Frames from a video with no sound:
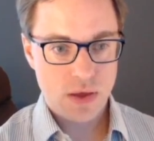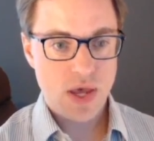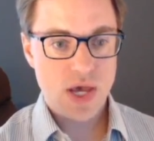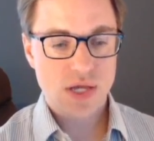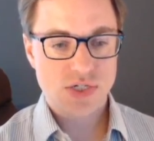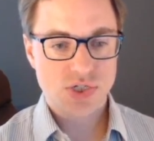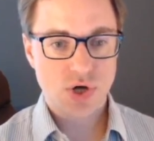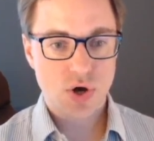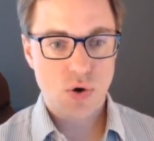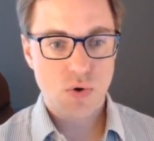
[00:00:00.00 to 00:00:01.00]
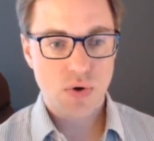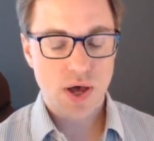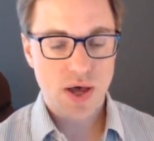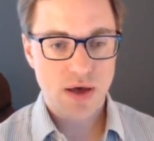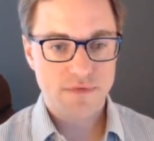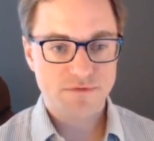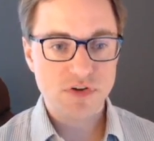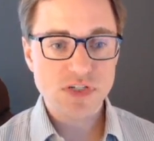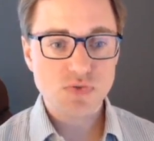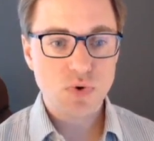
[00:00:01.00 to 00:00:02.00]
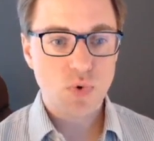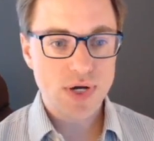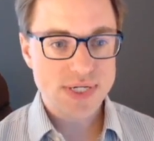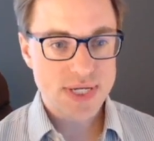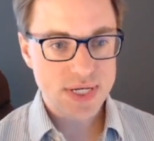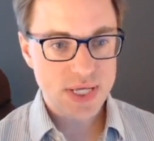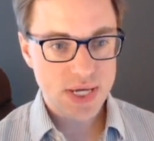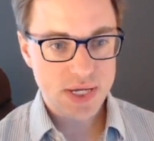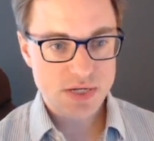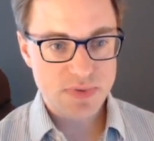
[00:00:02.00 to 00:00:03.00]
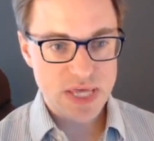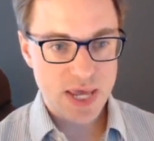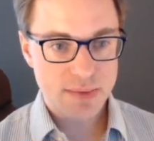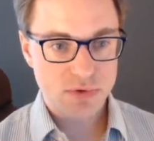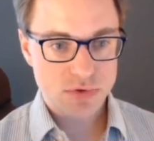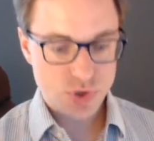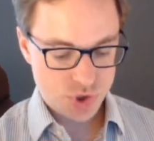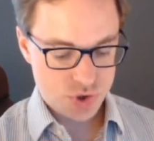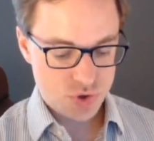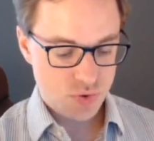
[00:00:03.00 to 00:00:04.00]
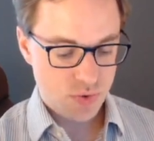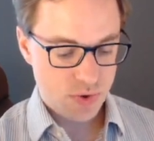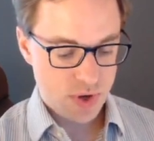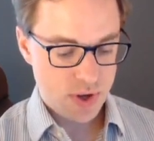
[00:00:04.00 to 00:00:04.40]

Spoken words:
And so first we're going to need to be able to